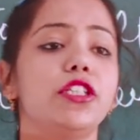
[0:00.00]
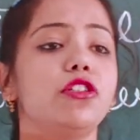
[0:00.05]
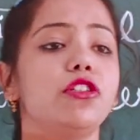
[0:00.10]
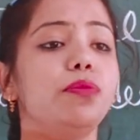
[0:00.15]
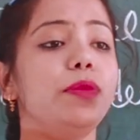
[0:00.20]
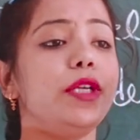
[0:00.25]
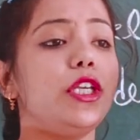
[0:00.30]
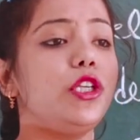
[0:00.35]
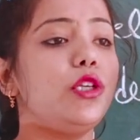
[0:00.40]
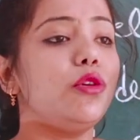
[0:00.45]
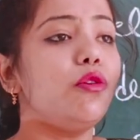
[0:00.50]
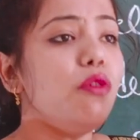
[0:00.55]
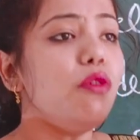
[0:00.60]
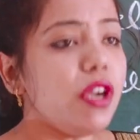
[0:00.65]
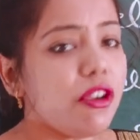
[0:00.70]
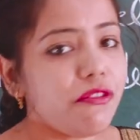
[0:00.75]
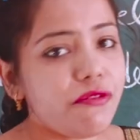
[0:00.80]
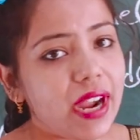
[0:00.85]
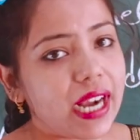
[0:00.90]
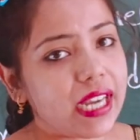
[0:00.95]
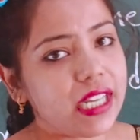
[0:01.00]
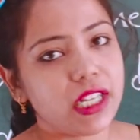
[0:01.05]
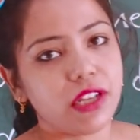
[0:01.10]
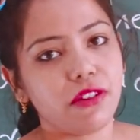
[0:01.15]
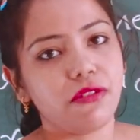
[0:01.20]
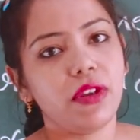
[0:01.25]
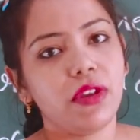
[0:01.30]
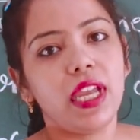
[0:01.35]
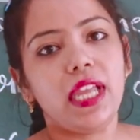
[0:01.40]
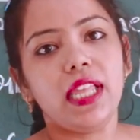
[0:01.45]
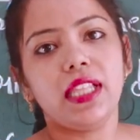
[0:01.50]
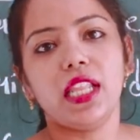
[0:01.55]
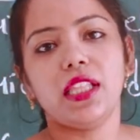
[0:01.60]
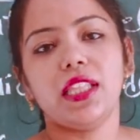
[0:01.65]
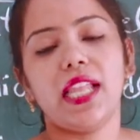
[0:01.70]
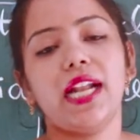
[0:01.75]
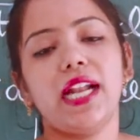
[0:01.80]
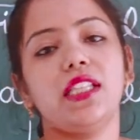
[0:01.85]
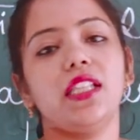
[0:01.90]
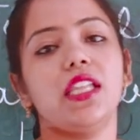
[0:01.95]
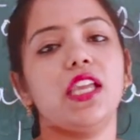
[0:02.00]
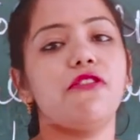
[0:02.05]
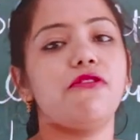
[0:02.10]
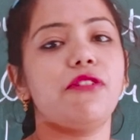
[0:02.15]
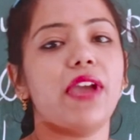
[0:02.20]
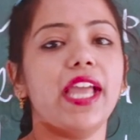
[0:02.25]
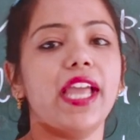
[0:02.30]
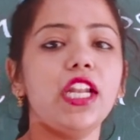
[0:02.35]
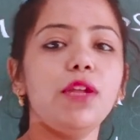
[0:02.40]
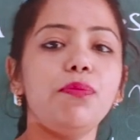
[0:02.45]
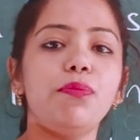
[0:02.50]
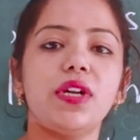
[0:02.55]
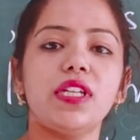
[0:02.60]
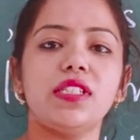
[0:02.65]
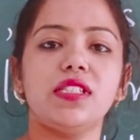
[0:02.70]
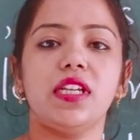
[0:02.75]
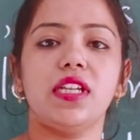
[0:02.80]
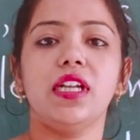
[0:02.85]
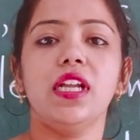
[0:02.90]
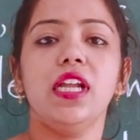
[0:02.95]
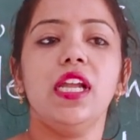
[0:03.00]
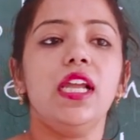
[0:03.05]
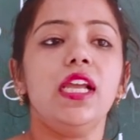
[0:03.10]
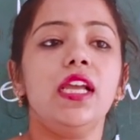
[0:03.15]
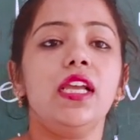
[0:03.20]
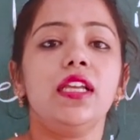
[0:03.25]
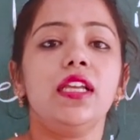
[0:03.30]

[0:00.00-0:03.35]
It should be too effective that if any person